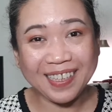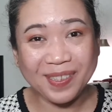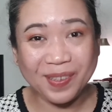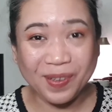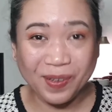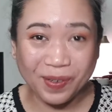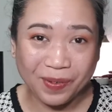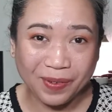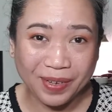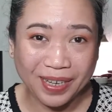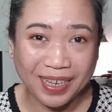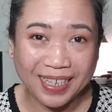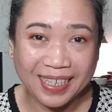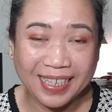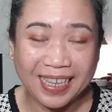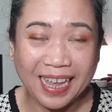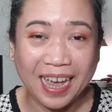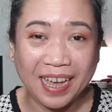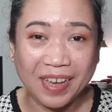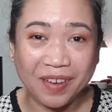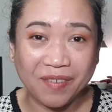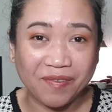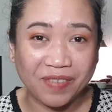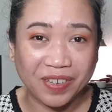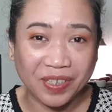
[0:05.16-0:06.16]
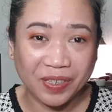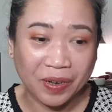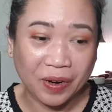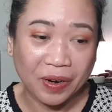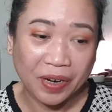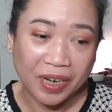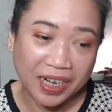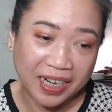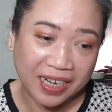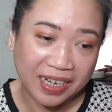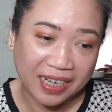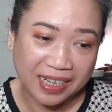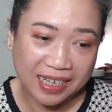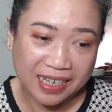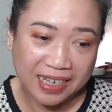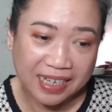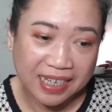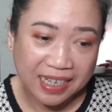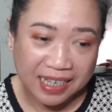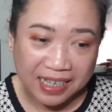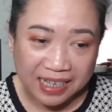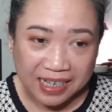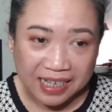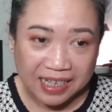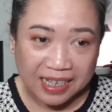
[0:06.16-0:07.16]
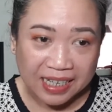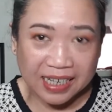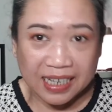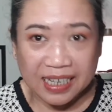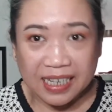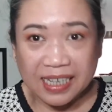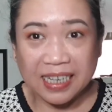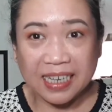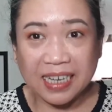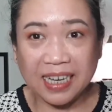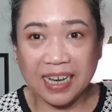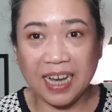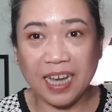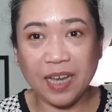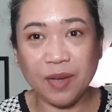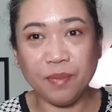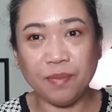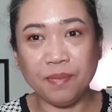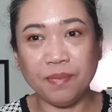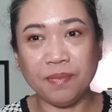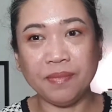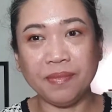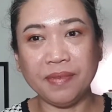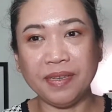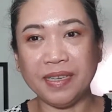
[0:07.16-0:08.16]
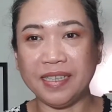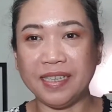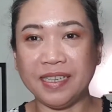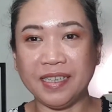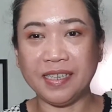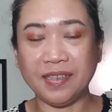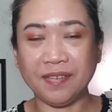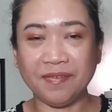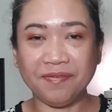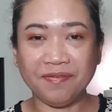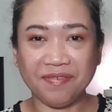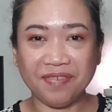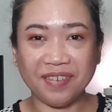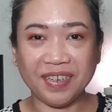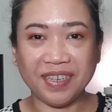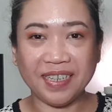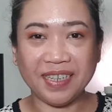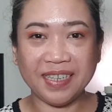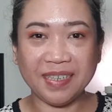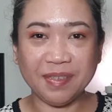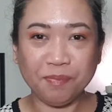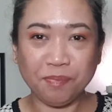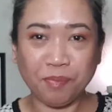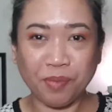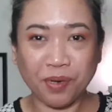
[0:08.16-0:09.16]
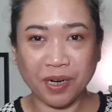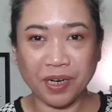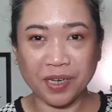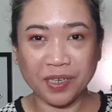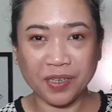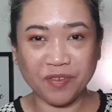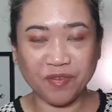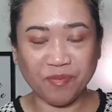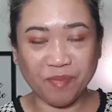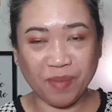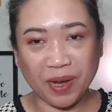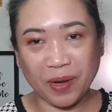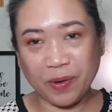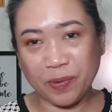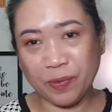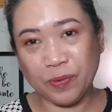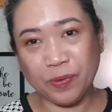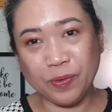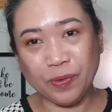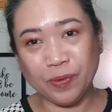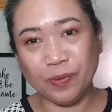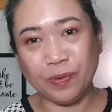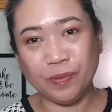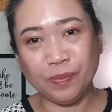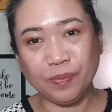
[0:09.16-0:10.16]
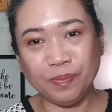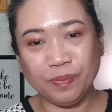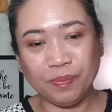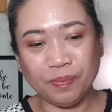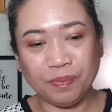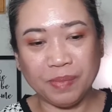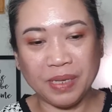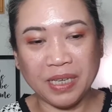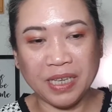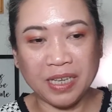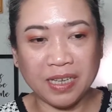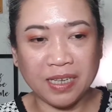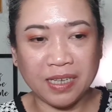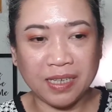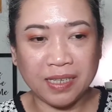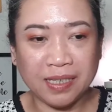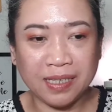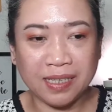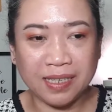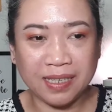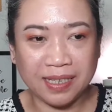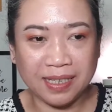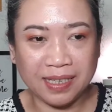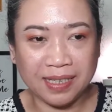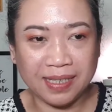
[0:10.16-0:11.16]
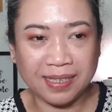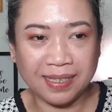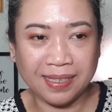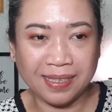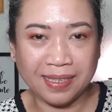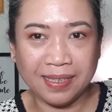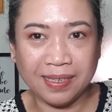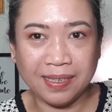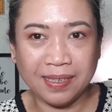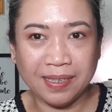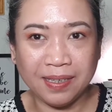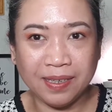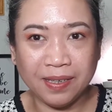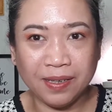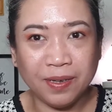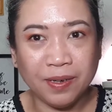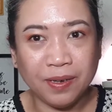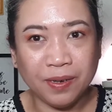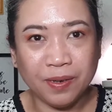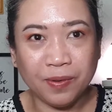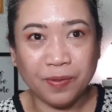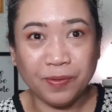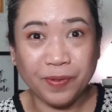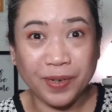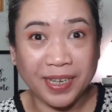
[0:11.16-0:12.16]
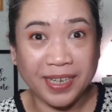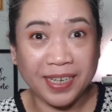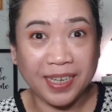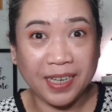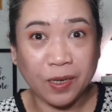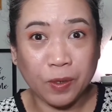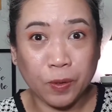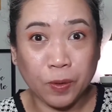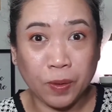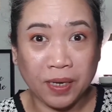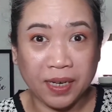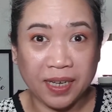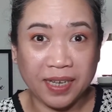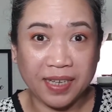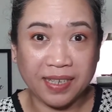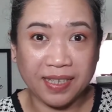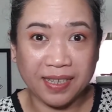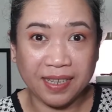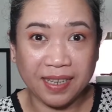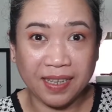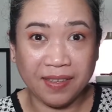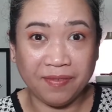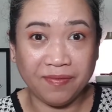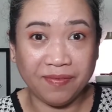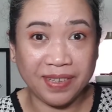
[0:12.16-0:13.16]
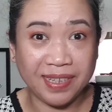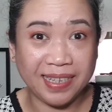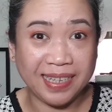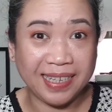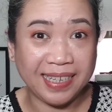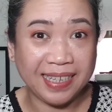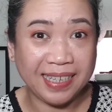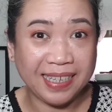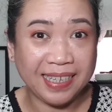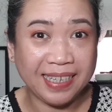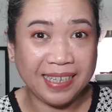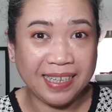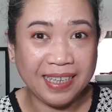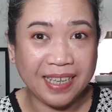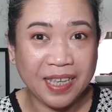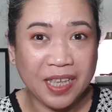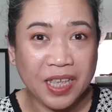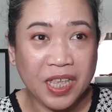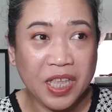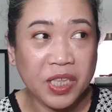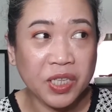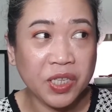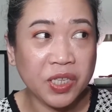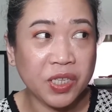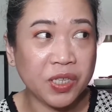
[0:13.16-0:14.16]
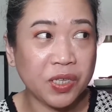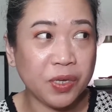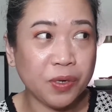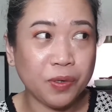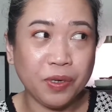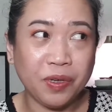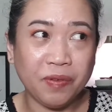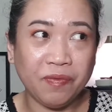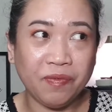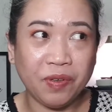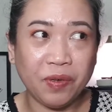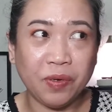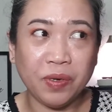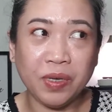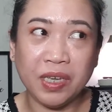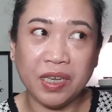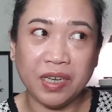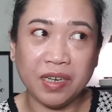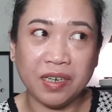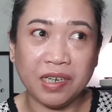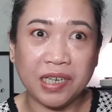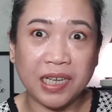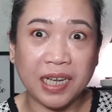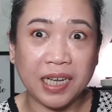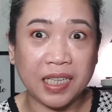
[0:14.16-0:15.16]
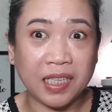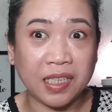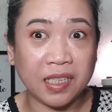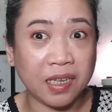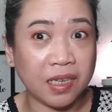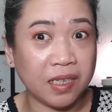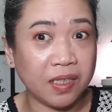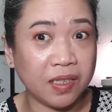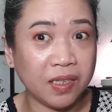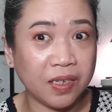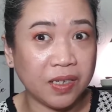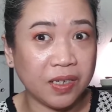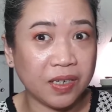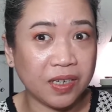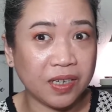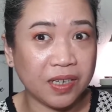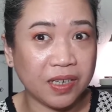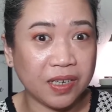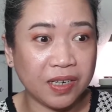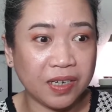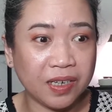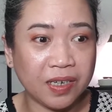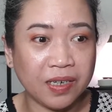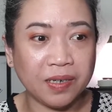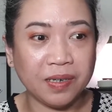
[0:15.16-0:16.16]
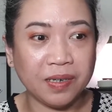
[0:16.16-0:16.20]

always, I am Victoria. I'm in a different part of my room because it's raining quite heavily. So if you hear like thunder